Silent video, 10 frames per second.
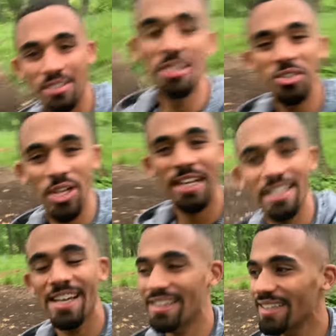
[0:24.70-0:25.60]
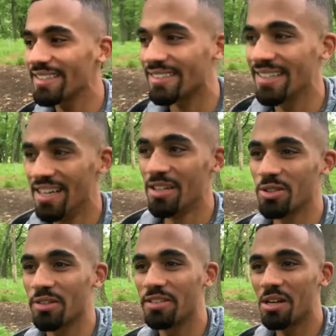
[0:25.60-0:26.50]
a little shaky like this.
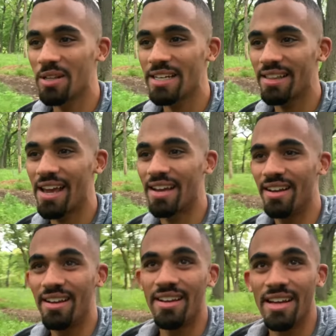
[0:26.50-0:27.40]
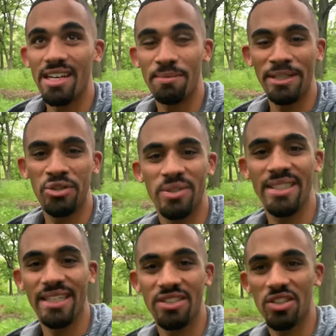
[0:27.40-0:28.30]
So if you don't like that and it makes you
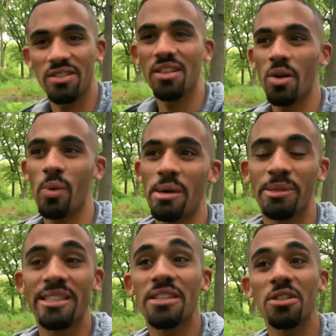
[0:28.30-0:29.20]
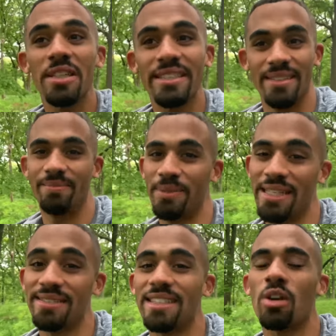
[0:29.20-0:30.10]
sick, just look away, but still listen,
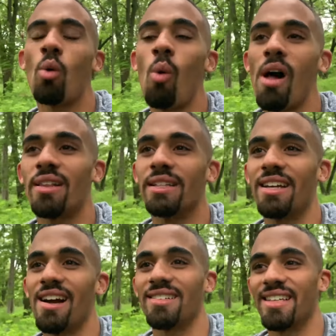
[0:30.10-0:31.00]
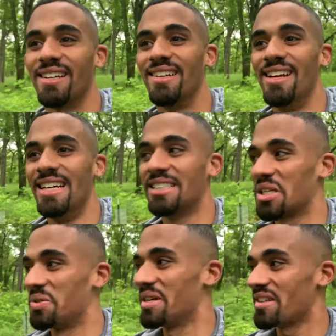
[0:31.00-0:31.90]
because it's quality content.
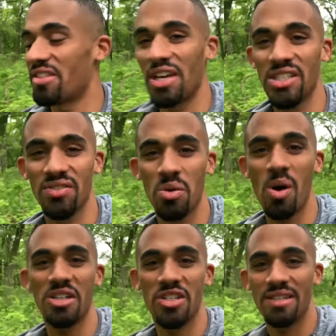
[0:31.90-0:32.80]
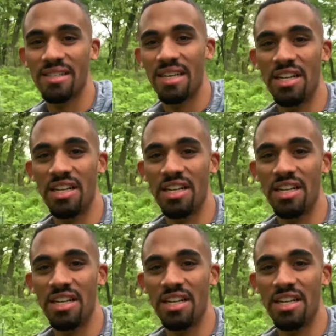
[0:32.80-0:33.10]
So thanks for watching this